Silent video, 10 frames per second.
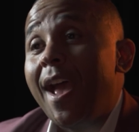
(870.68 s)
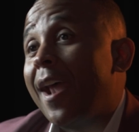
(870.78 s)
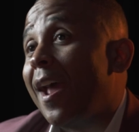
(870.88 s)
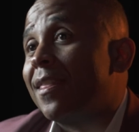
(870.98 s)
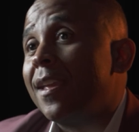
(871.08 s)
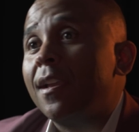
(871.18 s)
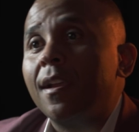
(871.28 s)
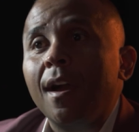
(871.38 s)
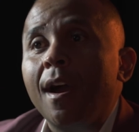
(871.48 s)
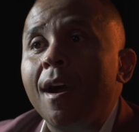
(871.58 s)
And I
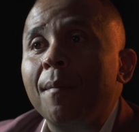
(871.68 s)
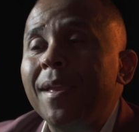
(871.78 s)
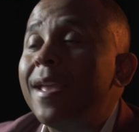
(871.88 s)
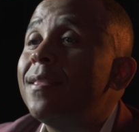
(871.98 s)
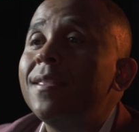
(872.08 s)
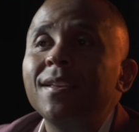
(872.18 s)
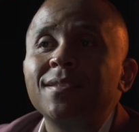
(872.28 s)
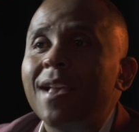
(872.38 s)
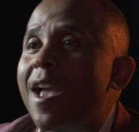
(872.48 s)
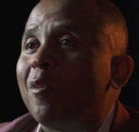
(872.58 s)
think in
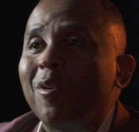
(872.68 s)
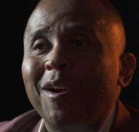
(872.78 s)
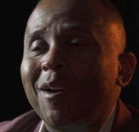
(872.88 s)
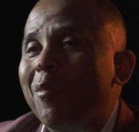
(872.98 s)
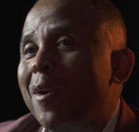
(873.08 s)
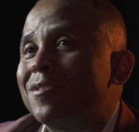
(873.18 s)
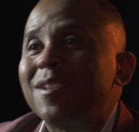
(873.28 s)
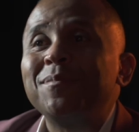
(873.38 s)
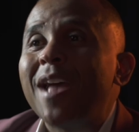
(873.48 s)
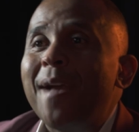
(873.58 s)
this era where
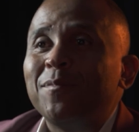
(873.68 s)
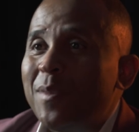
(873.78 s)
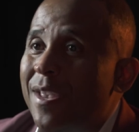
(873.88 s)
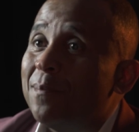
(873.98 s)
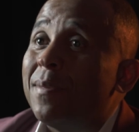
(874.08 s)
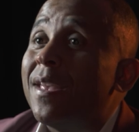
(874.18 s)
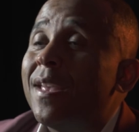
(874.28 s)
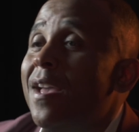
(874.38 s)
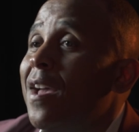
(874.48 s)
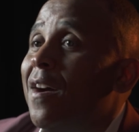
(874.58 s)
sometimes we can
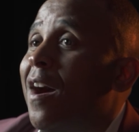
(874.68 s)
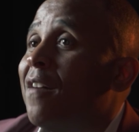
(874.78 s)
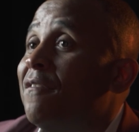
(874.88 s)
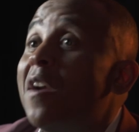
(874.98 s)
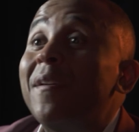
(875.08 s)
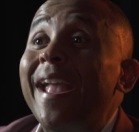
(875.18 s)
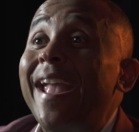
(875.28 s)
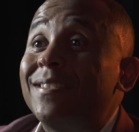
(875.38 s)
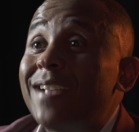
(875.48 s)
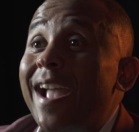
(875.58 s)
be very
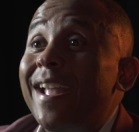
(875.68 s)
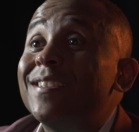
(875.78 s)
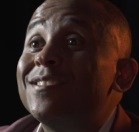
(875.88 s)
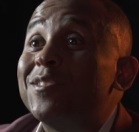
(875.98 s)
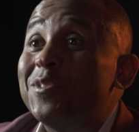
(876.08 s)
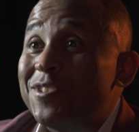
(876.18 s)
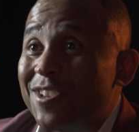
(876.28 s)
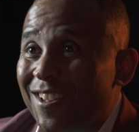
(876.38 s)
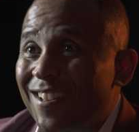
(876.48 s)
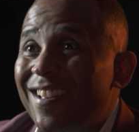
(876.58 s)

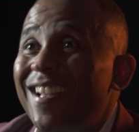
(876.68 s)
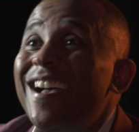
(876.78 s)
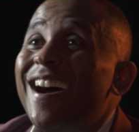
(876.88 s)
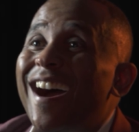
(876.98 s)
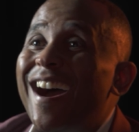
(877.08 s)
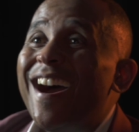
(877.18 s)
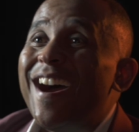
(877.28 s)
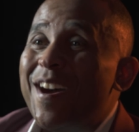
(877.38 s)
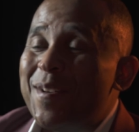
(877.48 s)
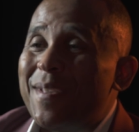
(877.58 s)
anti-institutional,
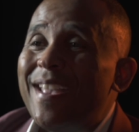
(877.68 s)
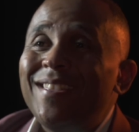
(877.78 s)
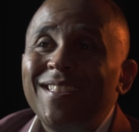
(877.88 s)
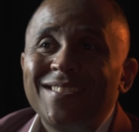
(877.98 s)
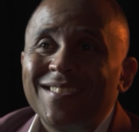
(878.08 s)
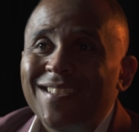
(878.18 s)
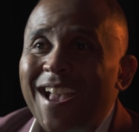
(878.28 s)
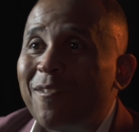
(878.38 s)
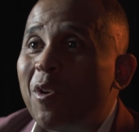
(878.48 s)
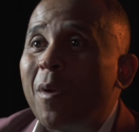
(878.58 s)
in this
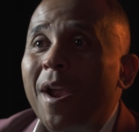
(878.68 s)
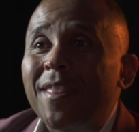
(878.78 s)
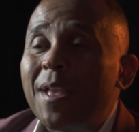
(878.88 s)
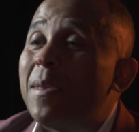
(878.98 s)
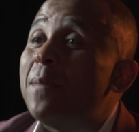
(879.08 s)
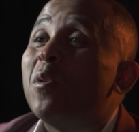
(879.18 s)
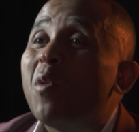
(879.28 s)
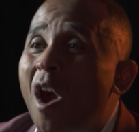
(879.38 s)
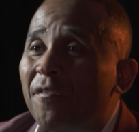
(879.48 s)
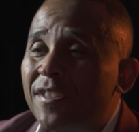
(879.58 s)
era where I think people
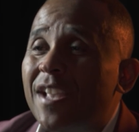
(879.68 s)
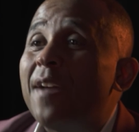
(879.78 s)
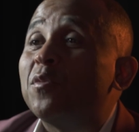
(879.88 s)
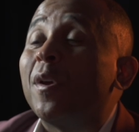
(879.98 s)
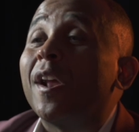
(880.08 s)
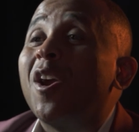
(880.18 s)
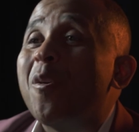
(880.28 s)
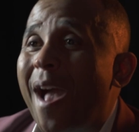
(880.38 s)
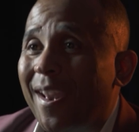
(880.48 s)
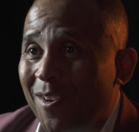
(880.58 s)
oftentimes want to
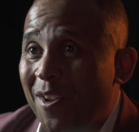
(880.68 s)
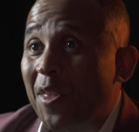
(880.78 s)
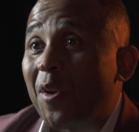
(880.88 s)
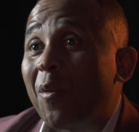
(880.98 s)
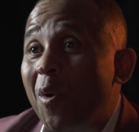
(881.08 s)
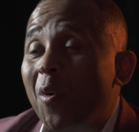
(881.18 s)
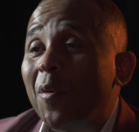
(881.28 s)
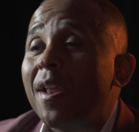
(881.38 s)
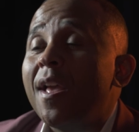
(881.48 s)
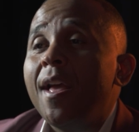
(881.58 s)
go at it on their
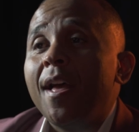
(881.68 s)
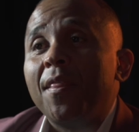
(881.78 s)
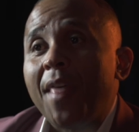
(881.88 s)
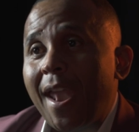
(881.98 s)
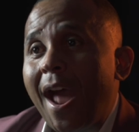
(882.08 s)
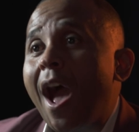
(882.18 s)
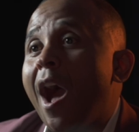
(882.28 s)
own, that